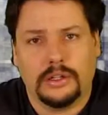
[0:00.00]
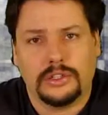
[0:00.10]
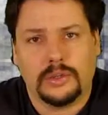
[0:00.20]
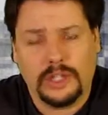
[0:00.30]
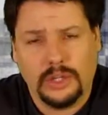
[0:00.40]

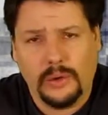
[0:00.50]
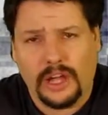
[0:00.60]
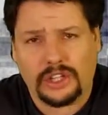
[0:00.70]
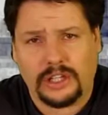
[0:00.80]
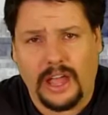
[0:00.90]
So I do
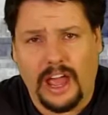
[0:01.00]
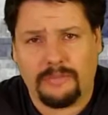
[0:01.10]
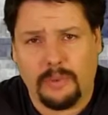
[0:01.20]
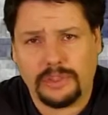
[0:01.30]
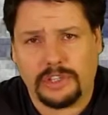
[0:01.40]
actually
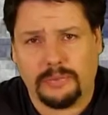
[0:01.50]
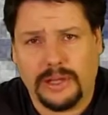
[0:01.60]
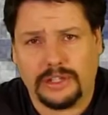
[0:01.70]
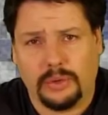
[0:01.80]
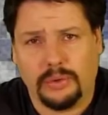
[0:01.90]
have most of my
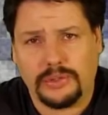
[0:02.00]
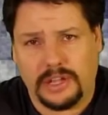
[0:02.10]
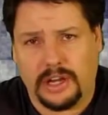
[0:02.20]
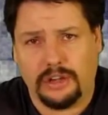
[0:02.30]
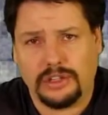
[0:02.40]
tools
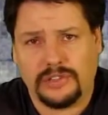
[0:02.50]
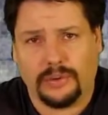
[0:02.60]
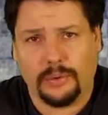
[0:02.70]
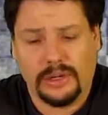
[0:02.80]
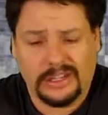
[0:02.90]
that I use
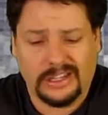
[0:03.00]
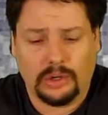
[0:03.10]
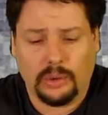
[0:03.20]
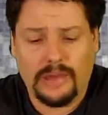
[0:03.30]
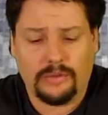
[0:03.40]
for work
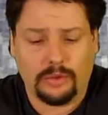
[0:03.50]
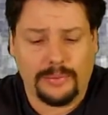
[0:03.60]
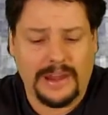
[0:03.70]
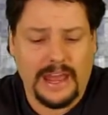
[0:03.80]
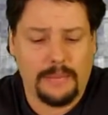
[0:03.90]
engraved with
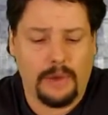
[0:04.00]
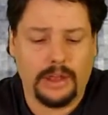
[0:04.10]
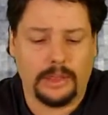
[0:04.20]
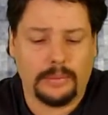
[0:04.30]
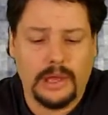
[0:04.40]
my name
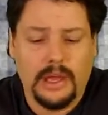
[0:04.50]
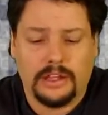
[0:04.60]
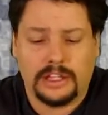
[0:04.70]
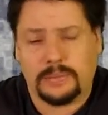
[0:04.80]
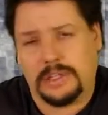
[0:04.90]
on them.
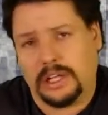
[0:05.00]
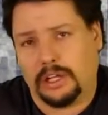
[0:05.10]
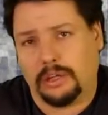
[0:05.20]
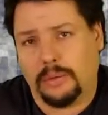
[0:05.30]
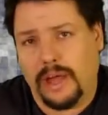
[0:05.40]
This
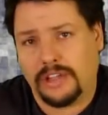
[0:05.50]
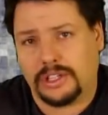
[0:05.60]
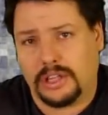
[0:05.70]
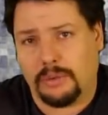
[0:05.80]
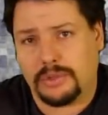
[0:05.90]
particular
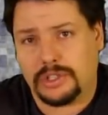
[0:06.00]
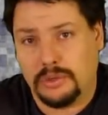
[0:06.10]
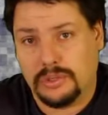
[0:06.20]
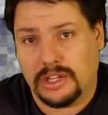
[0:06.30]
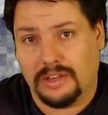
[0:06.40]
ratchet that was
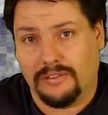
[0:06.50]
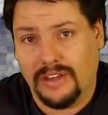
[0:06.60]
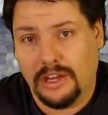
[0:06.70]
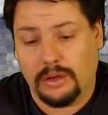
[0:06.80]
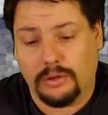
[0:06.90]
used in the
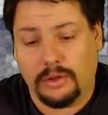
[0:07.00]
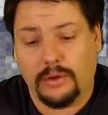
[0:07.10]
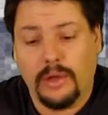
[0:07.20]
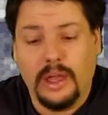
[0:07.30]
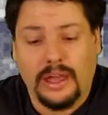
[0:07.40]
video
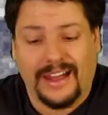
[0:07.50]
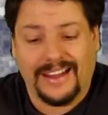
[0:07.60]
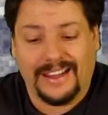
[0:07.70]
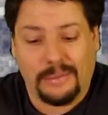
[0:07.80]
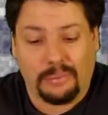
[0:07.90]
though,
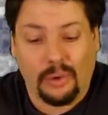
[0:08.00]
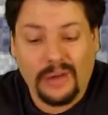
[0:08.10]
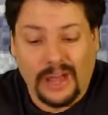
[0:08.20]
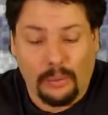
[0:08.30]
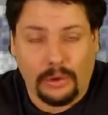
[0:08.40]
I
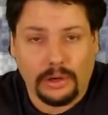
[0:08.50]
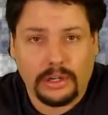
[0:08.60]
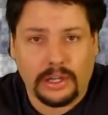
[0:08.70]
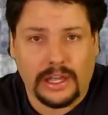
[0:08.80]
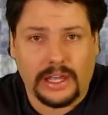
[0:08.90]
broke at
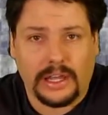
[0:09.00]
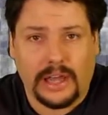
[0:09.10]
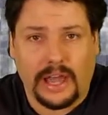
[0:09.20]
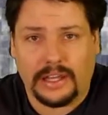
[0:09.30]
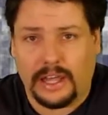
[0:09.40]
work and
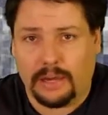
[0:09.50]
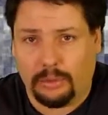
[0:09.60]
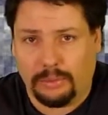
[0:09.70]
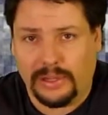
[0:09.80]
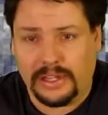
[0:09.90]
had to get it
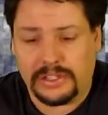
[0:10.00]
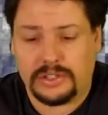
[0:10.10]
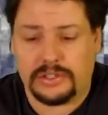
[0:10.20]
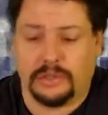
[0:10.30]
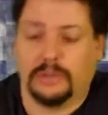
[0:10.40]

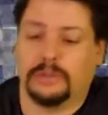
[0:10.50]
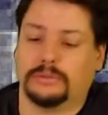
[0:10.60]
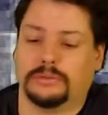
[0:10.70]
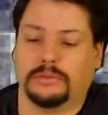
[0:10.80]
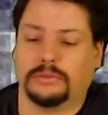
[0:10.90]
replaced, so
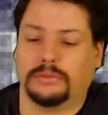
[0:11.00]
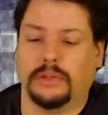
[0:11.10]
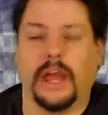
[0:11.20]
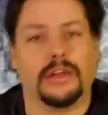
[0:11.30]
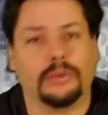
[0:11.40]

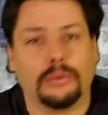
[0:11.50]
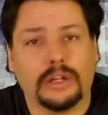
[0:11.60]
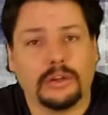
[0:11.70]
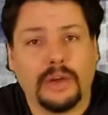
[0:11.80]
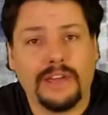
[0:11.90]
I had to
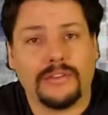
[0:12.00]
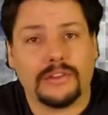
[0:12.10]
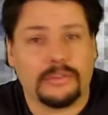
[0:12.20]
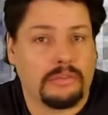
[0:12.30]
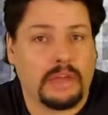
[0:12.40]
re-engrave it.
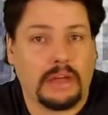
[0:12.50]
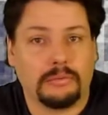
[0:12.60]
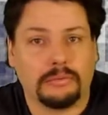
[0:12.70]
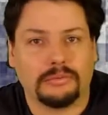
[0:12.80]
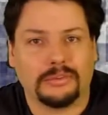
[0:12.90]
Thought,
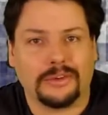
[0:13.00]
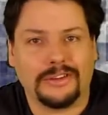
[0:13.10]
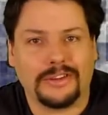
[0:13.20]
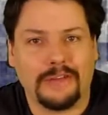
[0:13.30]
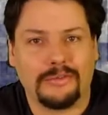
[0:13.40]

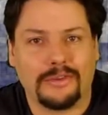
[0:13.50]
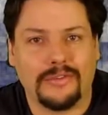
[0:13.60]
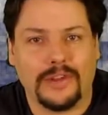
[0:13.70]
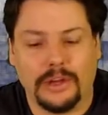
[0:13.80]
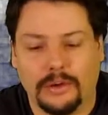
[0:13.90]
great time for a
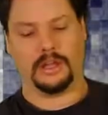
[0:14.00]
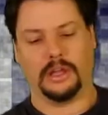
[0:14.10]
video.